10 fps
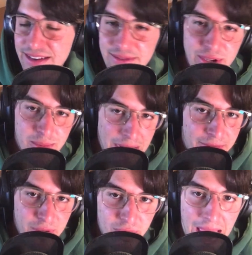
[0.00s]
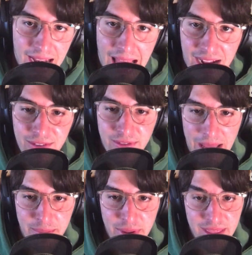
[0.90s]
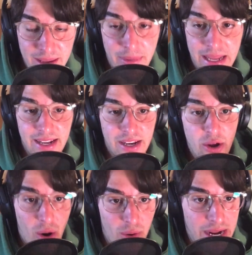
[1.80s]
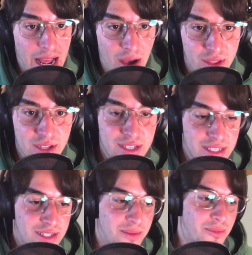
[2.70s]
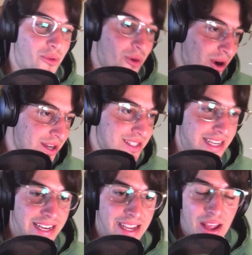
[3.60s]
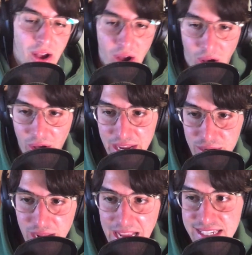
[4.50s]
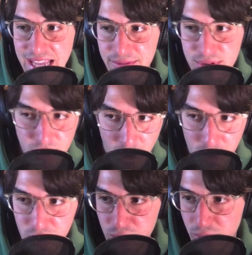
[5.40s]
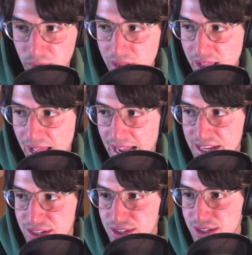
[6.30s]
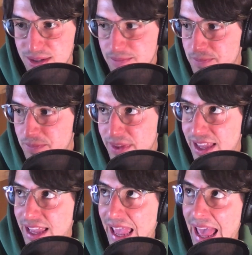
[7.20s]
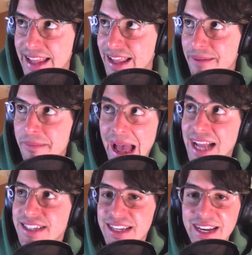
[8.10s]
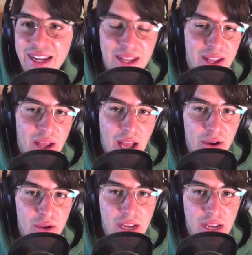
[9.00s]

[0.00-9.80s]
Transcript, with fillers: you might feel that lack of empathy, but knowing how the system works and all that you guys have to go through, I just can't imagine how you